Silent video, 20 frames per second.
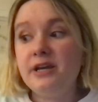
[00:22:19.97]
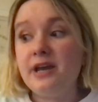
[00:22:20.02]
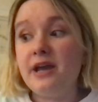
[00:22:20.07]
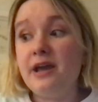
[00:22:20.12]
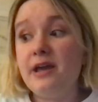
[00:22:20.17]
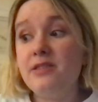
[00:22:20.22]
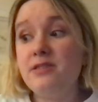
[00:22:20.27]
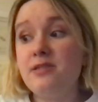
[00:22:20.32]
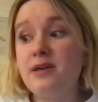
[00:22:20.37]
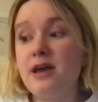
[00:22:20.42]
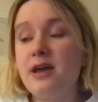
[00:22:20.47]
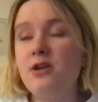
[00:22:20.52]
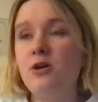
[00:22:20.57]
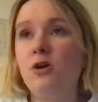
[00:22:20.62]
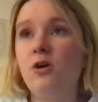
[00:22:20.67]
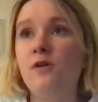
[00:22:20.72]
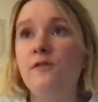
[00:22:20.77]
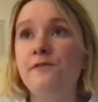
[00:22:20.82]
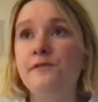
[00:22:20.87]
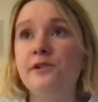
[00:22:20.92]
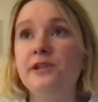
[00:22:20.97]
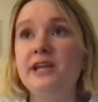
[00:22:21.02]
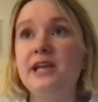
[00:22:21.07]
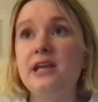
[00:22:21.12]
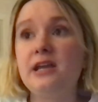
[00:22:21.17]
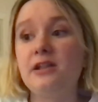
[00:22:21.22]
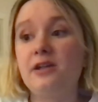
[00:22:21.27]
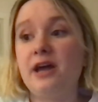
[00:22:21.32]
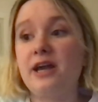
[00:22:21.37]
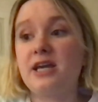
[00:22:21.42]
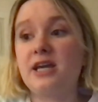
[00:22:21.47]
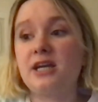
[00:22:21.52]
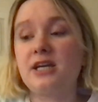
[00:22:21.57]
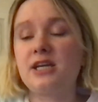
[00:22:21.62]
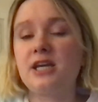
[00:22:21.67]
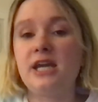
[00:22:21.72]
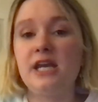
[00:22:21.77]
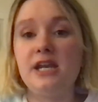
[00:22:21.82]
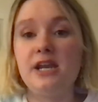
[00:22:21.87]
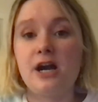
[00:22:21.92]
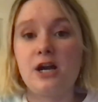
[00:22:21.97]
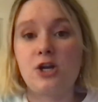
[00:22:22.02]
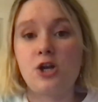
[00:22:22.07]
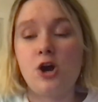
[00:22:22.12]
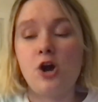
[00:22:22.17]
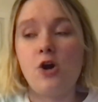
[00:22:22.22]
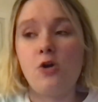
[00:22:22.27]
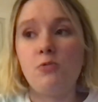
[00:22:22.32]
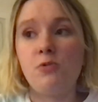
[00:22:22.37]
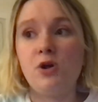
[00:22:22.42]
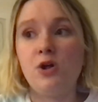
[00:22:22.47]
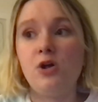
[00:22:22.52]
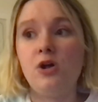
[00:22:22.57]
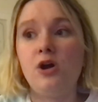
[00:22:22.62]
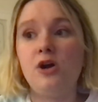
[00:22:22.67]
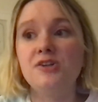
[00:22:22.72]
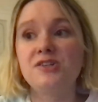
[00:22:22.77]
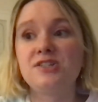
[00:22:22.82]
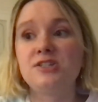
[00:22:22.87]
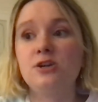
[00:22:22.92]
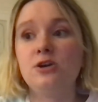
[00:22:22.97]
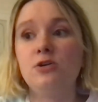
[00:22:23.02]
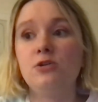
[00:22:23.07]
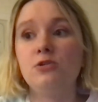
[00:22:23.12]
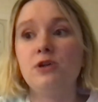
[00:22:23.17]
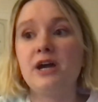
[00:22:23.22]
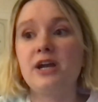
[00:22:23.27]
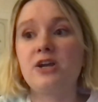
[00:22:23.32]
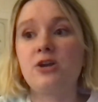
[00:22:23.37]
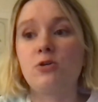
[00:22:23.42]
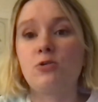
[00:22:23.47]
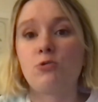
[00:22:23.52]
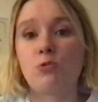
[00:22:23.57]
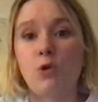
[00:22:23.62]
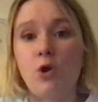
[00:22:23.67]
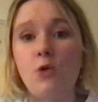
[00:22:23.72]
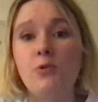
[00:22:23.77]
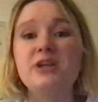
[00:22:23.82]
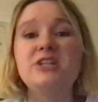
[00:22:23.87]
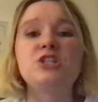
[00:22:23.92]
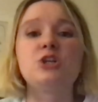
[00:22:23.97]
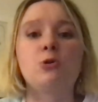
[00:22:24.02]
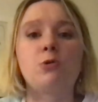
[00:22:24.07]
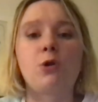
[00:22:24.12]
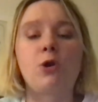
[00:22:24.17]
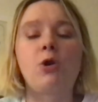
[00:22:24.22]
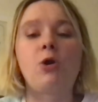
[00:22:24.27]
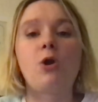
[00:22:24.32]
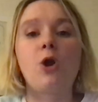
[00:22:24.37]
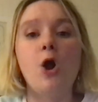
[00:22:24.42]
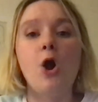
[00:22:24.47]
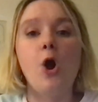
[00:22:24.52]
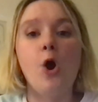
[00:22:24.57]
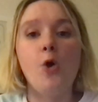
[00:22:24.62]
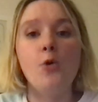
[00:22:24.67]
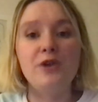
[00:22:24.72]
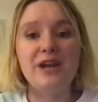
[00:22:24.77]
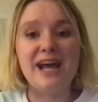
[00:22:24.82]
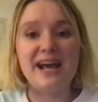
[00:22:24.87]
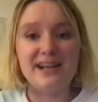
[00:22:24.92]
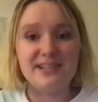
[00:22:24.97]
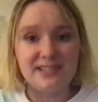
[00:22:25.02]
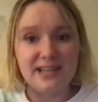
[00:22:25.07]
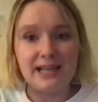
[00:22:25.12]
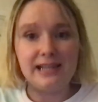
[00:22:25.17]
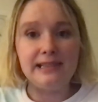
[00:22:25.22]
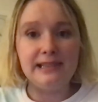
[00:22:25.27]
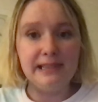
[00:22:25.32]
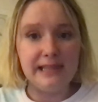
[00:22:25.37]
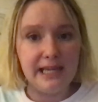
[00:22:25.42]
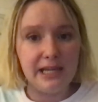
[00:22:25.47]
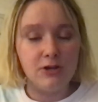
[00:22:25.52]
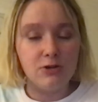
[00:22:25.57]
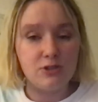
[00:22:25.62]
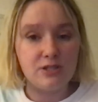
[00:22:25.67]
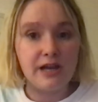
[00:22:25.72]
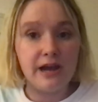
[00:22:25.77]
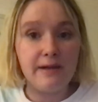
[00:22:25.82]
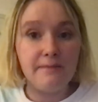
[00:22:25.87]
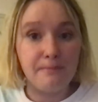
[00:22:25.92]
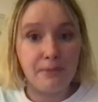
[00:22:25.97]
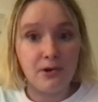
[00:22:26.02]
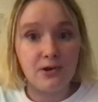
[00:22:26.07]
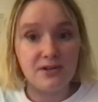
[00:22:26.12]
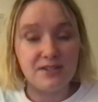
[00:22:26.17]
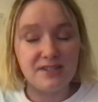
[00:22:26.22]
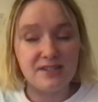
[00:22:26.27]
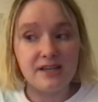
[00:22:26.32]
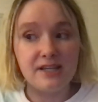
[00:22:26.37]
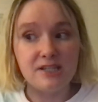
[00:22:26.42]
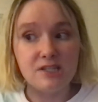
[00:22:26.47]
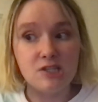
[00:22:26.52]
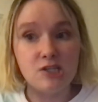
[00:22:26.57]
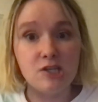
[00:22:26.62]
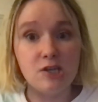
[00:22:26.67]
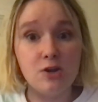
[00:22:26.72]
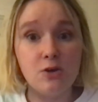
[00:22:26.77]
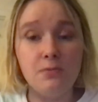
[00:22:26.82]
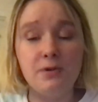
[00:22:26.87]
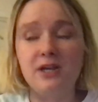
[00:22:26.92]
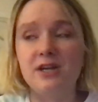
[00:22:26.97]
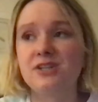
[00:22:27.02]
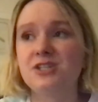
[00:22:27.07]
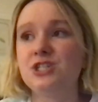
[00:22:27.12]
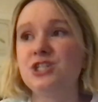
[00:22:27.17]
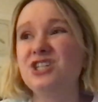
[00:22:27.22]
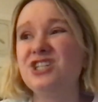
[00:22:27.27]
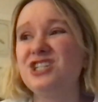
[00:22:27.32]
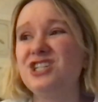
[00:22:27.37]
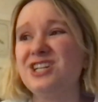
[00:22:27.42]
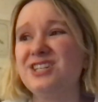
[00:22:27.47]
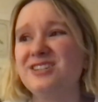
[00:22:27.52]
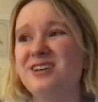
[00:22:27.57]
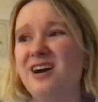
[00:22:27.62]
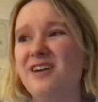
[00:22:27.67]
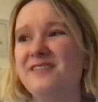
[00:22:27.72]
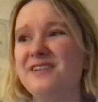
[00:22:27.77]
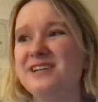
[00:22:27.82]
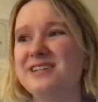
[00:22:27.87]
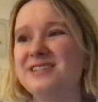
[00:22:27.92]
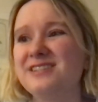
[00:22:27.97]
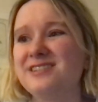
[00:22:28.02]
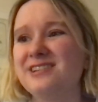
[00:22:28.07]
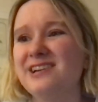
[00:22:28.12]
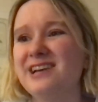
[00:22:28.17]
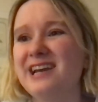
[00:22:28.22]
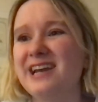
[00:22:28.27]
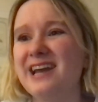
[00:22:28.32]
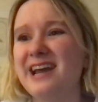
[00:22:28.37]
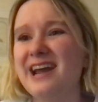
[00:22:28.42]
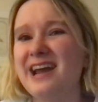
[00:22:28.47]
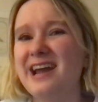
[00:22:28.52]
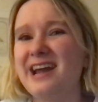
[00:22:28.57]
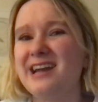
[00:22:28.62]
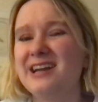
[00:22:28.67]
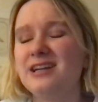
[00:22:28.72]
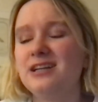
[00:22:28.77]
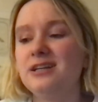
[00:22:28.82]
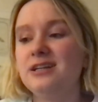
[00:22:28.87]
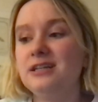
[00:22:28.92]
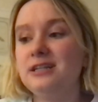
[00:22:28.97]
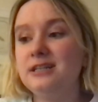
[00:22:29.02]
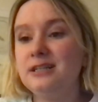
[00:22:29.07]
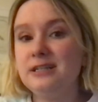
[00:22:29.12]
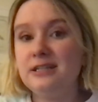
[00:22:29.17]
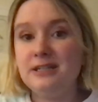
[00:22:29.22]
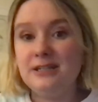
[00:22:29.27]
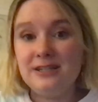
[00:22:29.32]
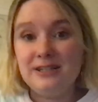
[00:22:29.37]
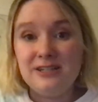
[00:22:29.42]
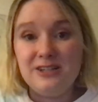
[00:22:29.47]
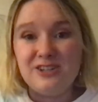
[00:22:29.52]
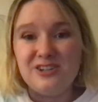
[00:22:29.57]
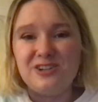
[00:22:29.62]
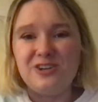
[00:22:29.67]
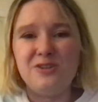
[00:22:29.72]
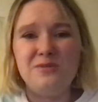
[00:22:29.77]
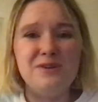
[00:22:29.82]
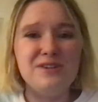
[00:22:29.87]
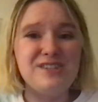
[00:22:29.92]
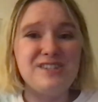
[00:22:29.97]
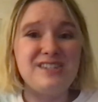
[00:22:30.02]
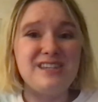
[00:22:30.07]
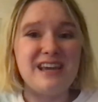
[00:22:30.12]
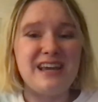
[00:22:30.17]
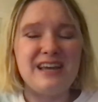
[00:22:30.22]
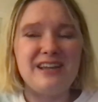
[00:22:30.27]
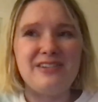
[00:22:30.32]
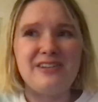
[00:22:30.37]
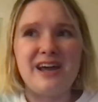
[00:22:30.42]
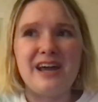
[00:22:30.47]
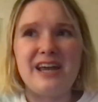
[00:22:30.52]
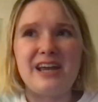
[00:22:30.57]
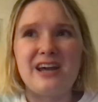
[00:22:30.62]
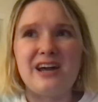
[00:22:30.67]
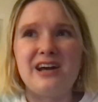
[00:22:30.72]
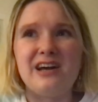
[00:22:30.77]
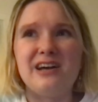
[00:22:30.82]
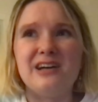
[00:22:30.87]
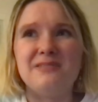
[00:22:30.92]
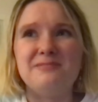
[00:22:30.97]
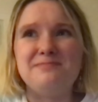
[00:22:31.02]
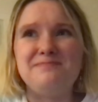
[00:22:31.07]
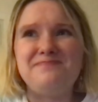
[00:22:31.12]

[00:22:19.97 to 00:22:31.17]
And then hopefully, like, Kinako will also, like, grow into her own as a leader type person too, because she's obviously almost a